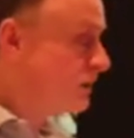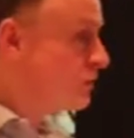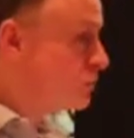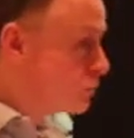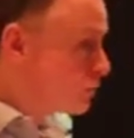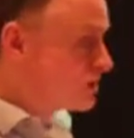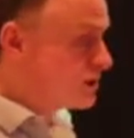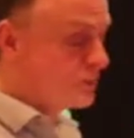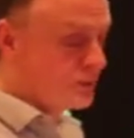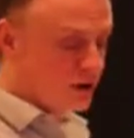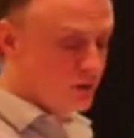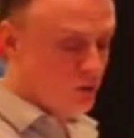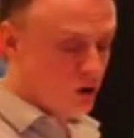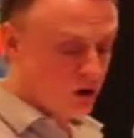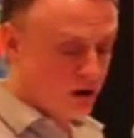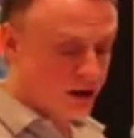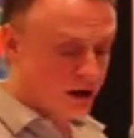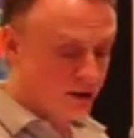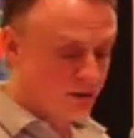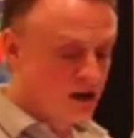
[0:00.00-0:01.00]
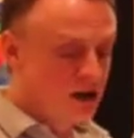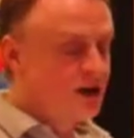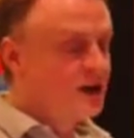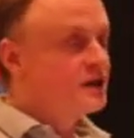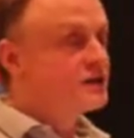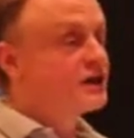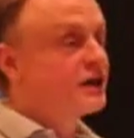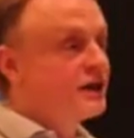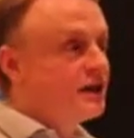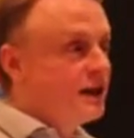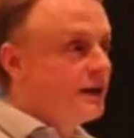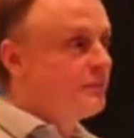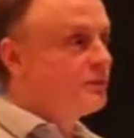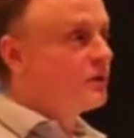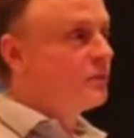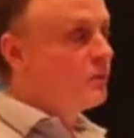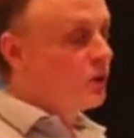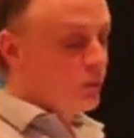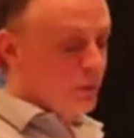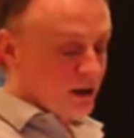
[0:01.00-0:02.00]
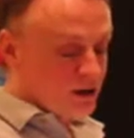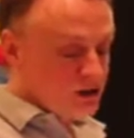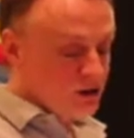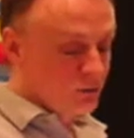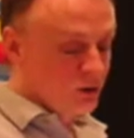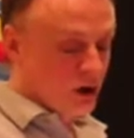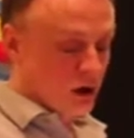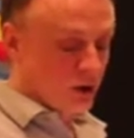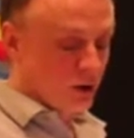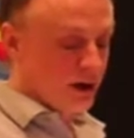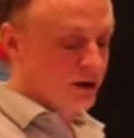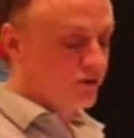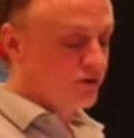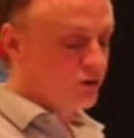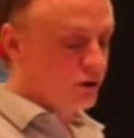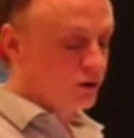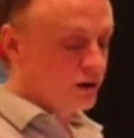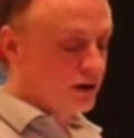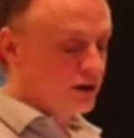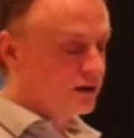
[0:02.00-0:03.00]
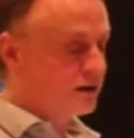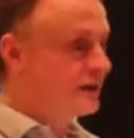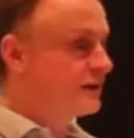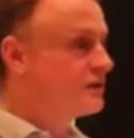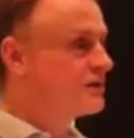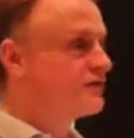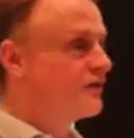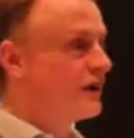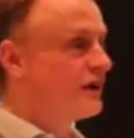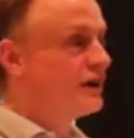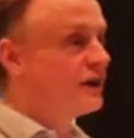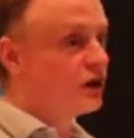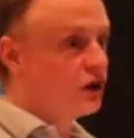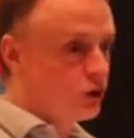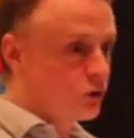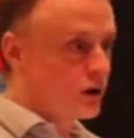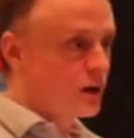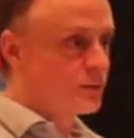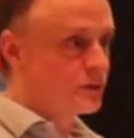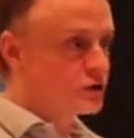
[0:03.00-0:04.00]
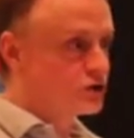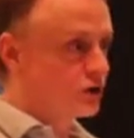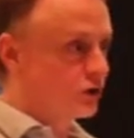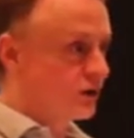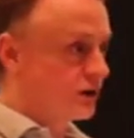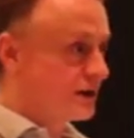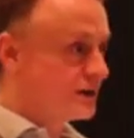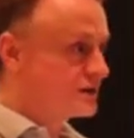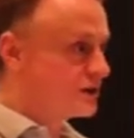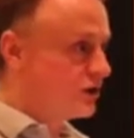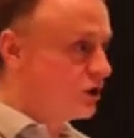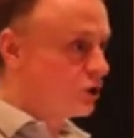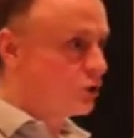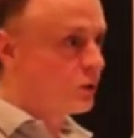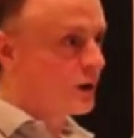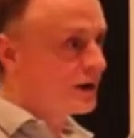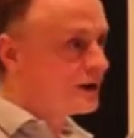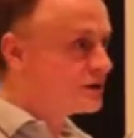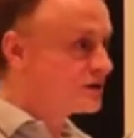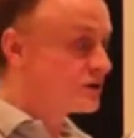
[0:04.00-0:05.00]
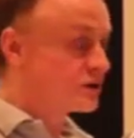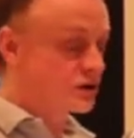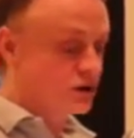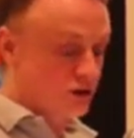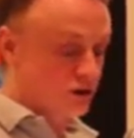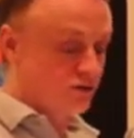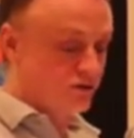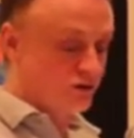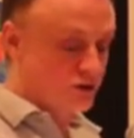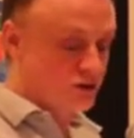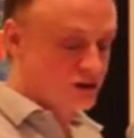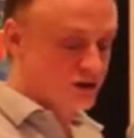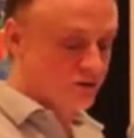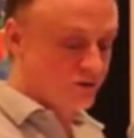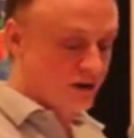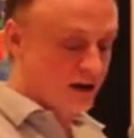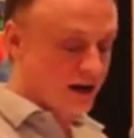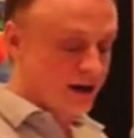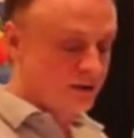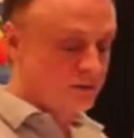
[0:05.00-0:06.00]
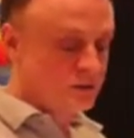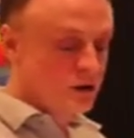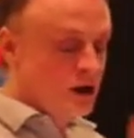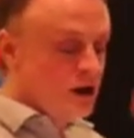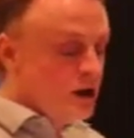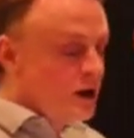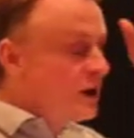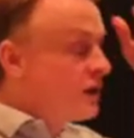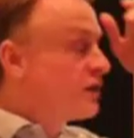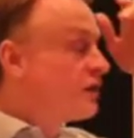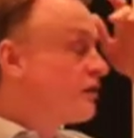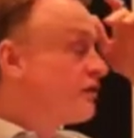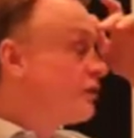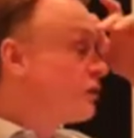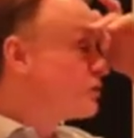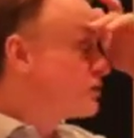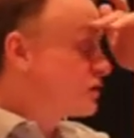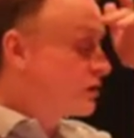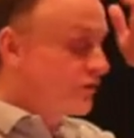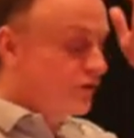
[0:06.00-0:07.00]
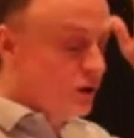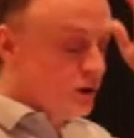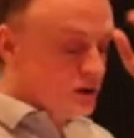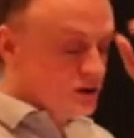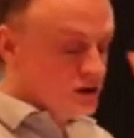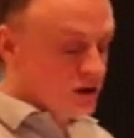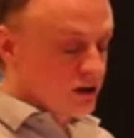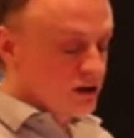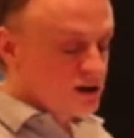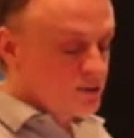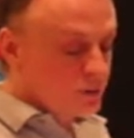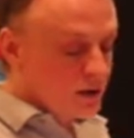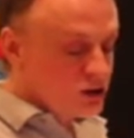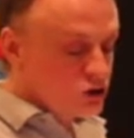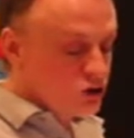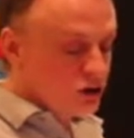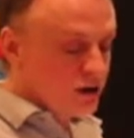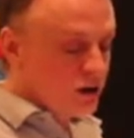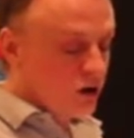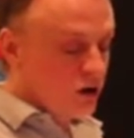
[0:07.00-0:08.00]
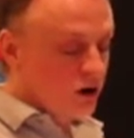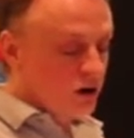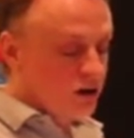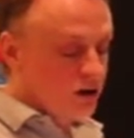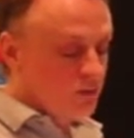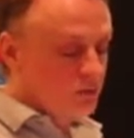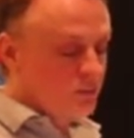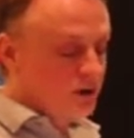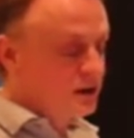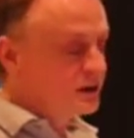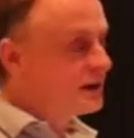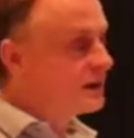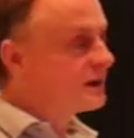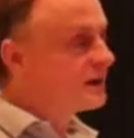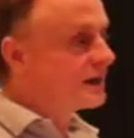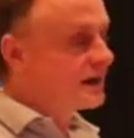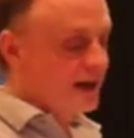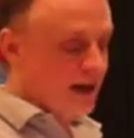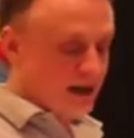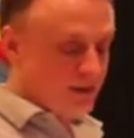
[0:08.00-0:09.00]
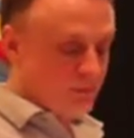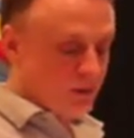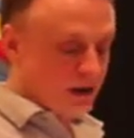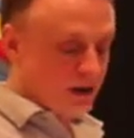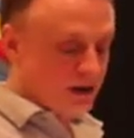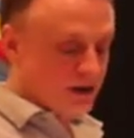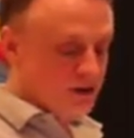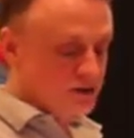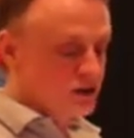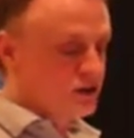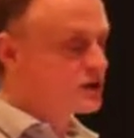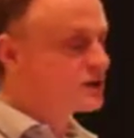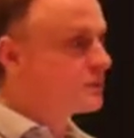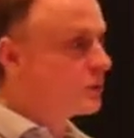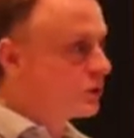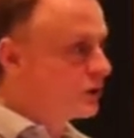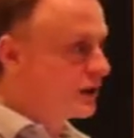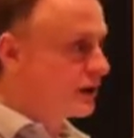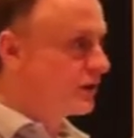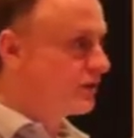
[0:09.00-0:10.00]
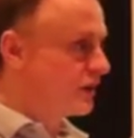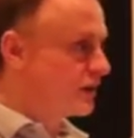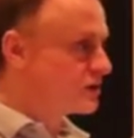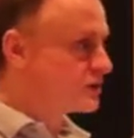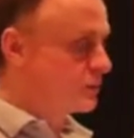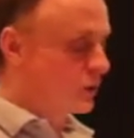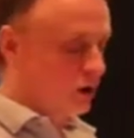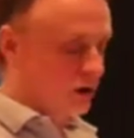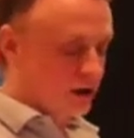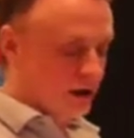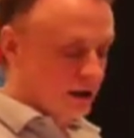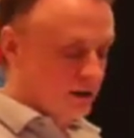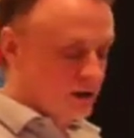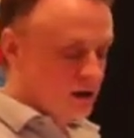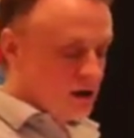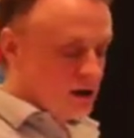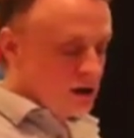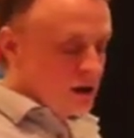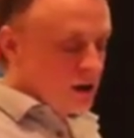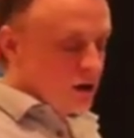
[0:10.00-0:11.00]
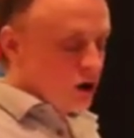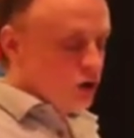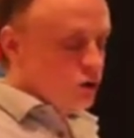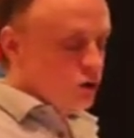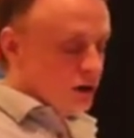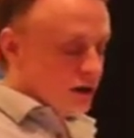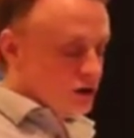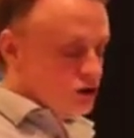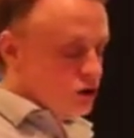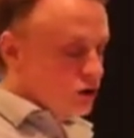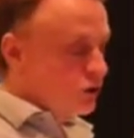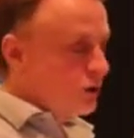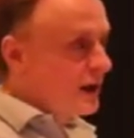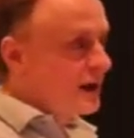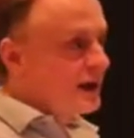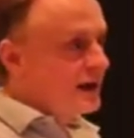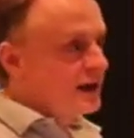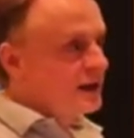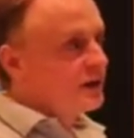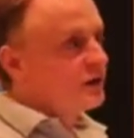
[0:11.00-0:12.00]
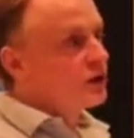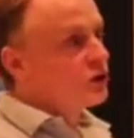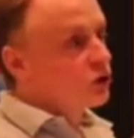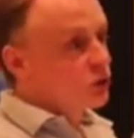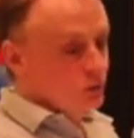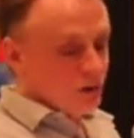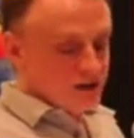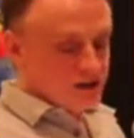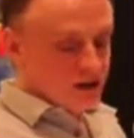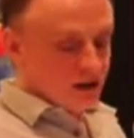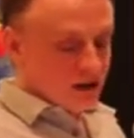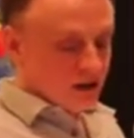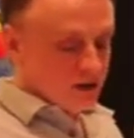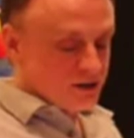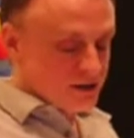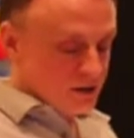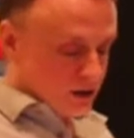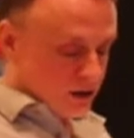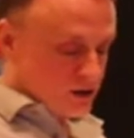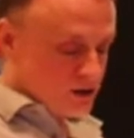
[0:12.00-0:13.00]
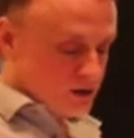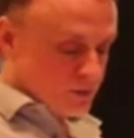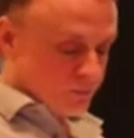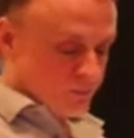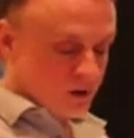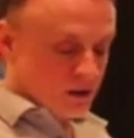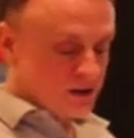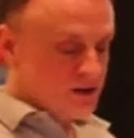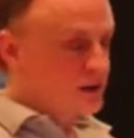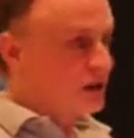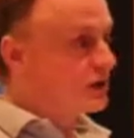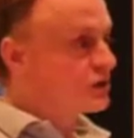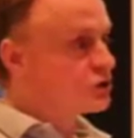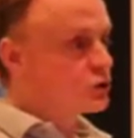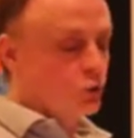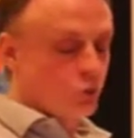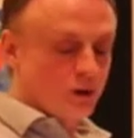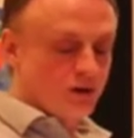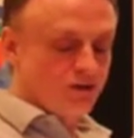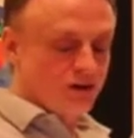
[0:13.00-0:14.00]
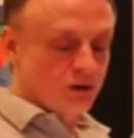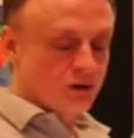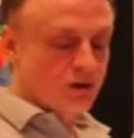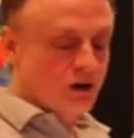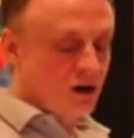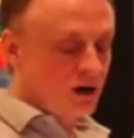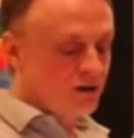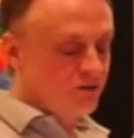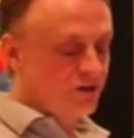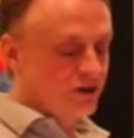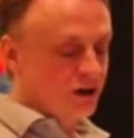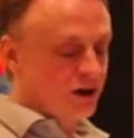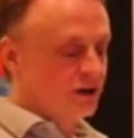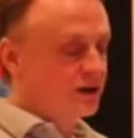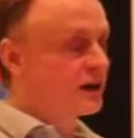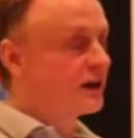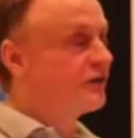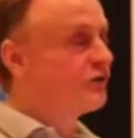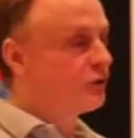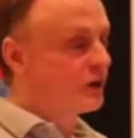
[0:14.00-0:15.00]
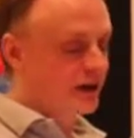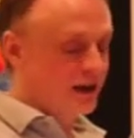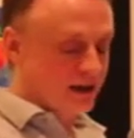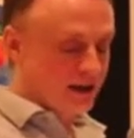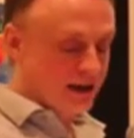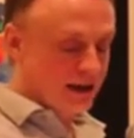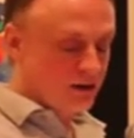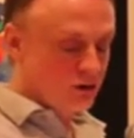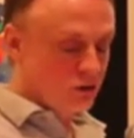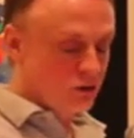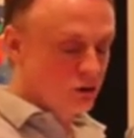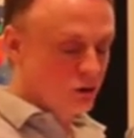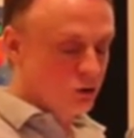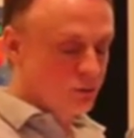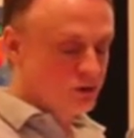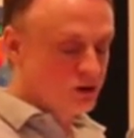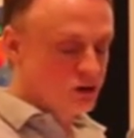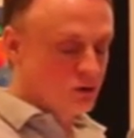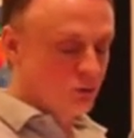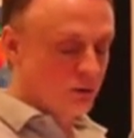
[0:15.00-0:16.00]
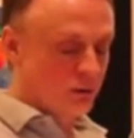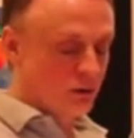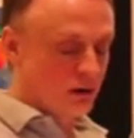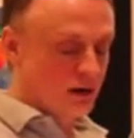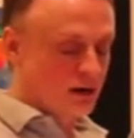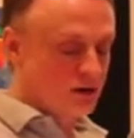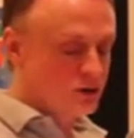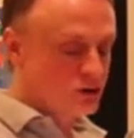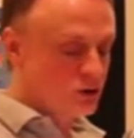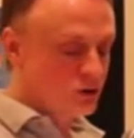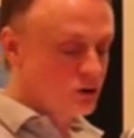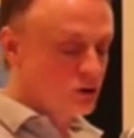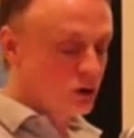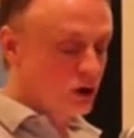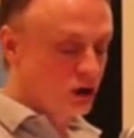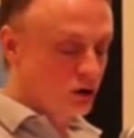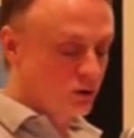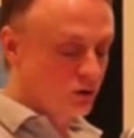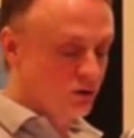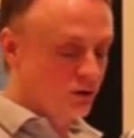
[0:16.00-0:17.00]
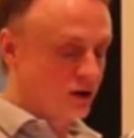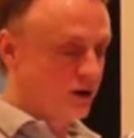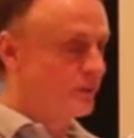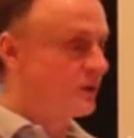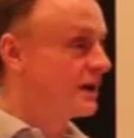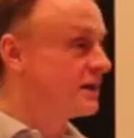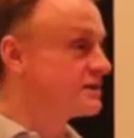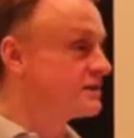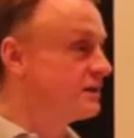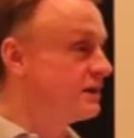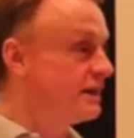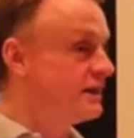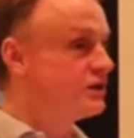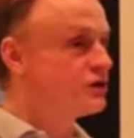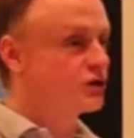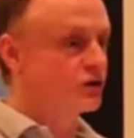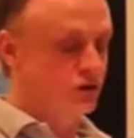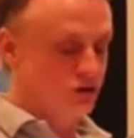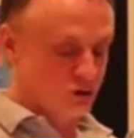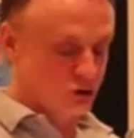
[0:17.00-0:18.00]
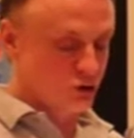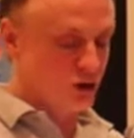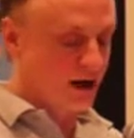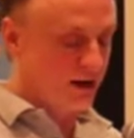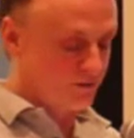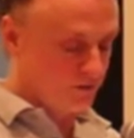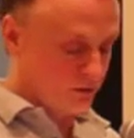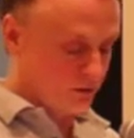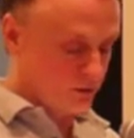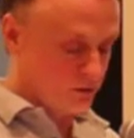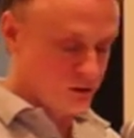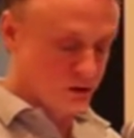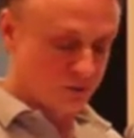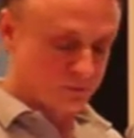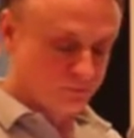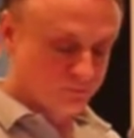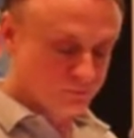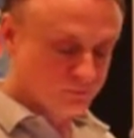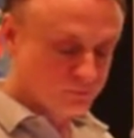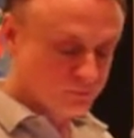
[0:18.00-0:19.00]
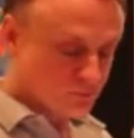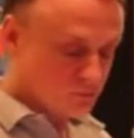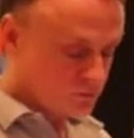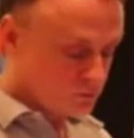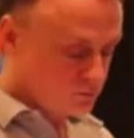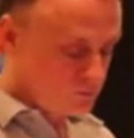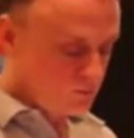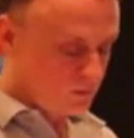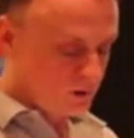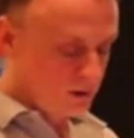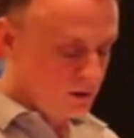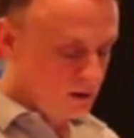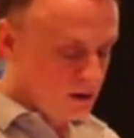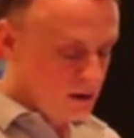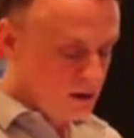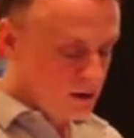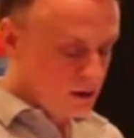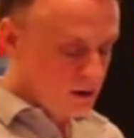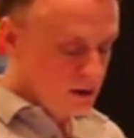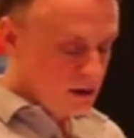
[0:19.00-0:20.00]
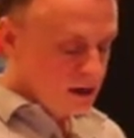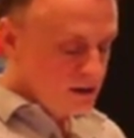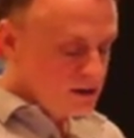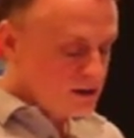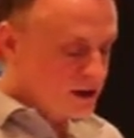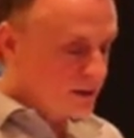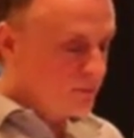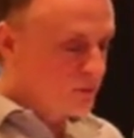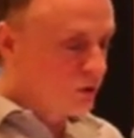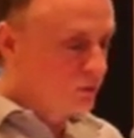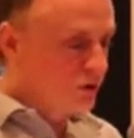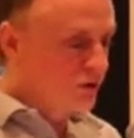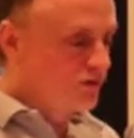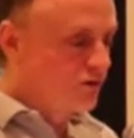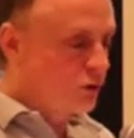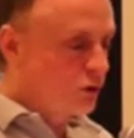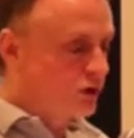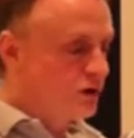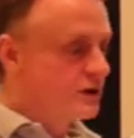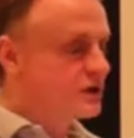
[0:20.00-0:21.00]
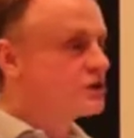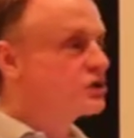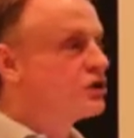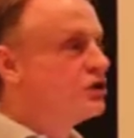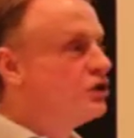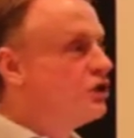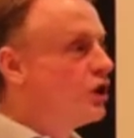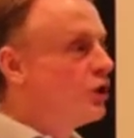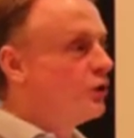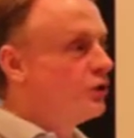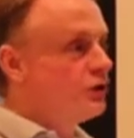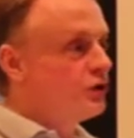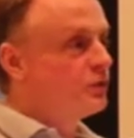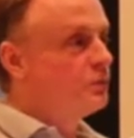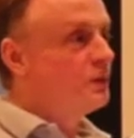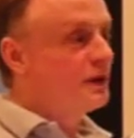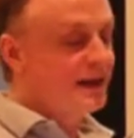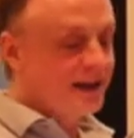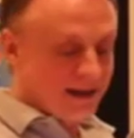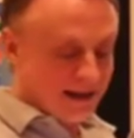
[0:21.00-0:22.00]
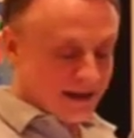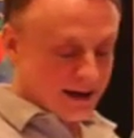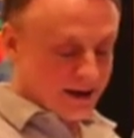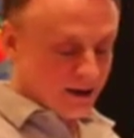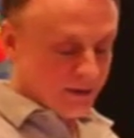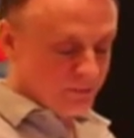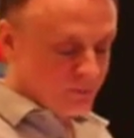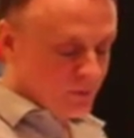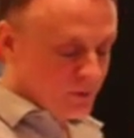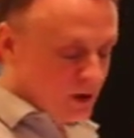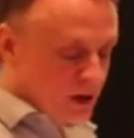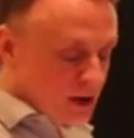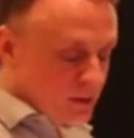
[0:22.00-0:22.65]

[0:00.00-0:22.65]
So it's a big market. To keep the momentum going, Fort Lauderdale is finding new opportunities and new ways to diversify. They're focusing especially hard on building the gay meetings and sporting events market. According to Gray, the reasoning is this. He says, "We feel confident that if we can get groups, we will also secure them as leisure travelers." Step number 4 is to know your media.